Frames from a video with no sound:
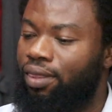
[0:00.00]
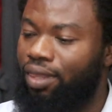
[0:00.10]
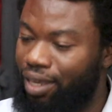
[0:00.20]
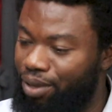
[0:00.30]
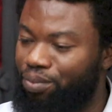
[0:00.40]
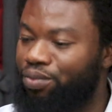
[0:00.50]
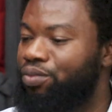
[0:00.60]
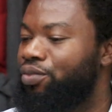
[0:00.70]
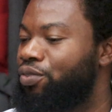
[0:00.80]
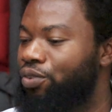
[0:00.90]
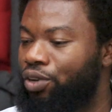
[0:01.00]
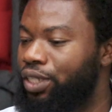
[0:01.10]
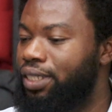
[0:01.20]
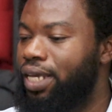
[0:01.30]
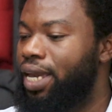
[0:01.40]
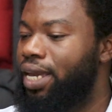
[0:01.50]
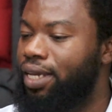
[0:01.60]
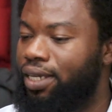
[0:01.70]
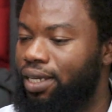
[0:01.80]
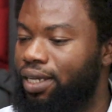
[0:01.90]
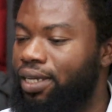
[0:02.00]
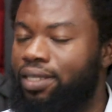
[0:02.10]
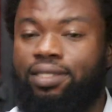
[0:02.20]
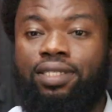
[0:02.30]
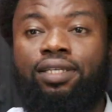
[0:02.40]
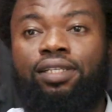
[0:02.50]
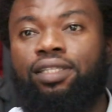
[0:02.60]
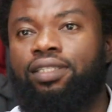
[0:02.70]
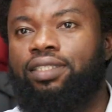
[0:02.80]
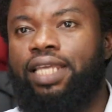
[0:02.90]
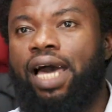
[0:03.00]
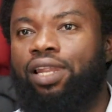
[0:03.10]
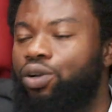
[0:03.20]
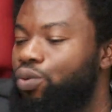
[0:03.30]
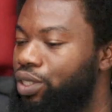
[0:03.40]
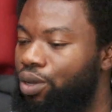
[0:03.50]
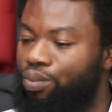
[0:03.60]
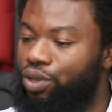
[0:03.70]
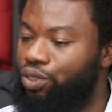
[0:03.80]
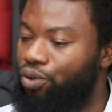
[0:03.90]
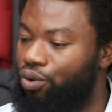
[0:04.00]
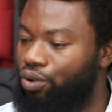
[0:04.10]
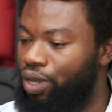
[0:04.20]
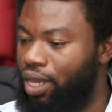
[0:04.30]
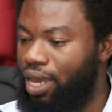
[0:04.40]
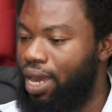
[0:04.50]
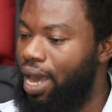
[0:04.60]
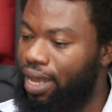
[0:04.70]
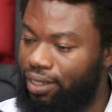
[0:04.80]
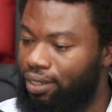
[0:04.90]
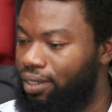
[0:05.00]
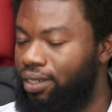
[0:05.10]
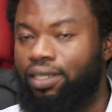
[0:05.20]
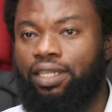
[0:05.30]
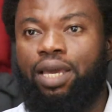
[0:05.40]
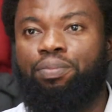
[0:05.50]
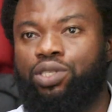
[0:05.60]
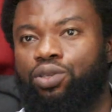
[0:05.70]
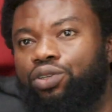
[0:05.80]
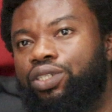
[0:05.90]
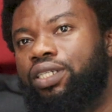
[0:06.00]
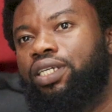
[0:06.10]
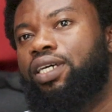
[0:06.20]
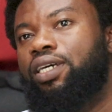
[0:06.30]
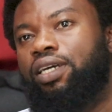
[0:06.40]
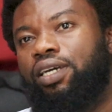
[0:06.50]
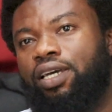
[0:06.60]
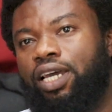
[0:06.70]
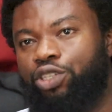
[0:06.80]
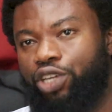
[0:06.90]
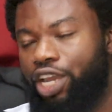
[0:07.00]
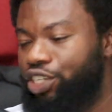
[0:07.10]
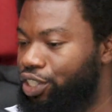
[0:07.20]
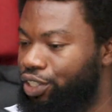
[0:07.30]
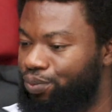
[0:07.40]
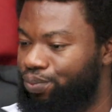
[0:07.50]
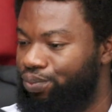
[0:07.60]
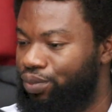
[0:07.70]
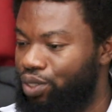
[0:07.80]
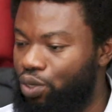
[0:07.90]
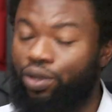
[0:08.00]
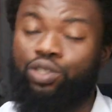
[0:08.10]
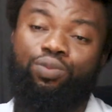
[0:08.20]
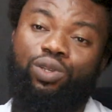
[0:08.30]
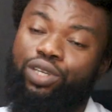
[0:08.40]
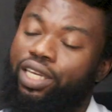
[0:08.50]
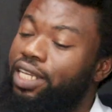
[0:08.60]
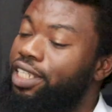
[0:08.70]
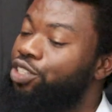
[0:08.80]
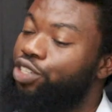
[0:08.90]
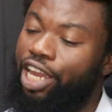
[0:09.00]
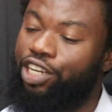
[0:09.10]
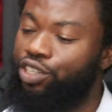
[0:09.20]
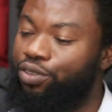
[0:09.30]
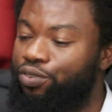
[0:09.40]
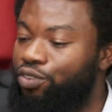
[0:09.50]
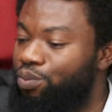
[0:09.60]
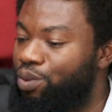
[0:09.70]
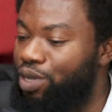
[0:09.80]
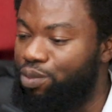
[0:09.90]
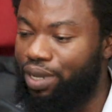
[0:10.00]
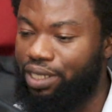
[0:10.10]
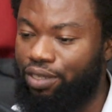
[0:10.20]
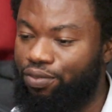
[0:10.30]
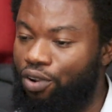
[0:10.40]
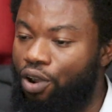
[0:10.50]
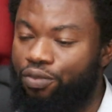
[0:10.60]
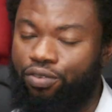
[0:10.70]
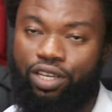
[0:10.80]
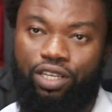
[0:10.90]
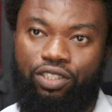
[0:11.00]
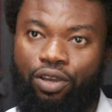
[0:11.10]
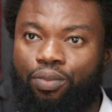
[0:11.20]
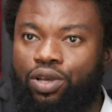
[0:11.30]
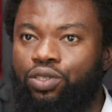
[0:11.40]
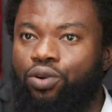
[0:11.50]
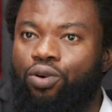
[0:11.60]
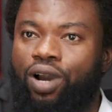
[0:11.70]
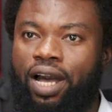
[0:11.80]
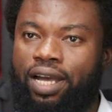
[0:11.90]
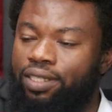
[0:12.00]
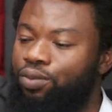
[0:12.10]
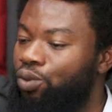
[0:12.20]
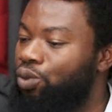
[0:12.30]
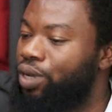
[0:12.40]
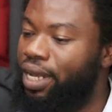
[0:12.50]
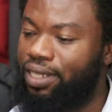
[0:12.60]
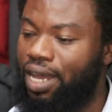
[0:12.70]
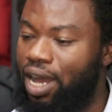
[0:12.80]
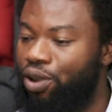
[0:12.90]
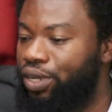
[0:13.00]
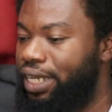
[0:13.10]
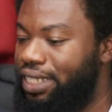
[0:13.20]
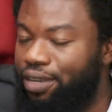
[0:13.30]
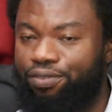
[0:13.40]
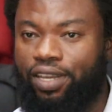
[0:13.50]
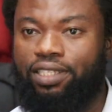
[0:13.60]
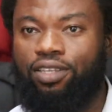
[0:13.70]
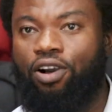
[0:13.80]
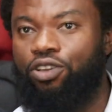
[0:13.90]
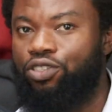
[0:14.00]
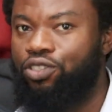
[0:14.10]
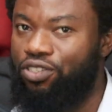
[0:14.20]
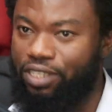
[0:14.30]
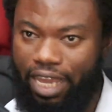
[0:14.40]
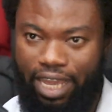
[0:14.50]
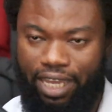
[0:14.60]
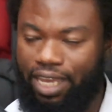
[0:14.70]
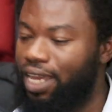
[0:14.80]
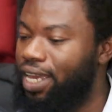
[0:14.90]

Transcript: theme for the day is still dialogue with Don Bosco and the episode, education. So we're going to be looking at education from the perspective of Don Bosco, and we'll look at how it affects us today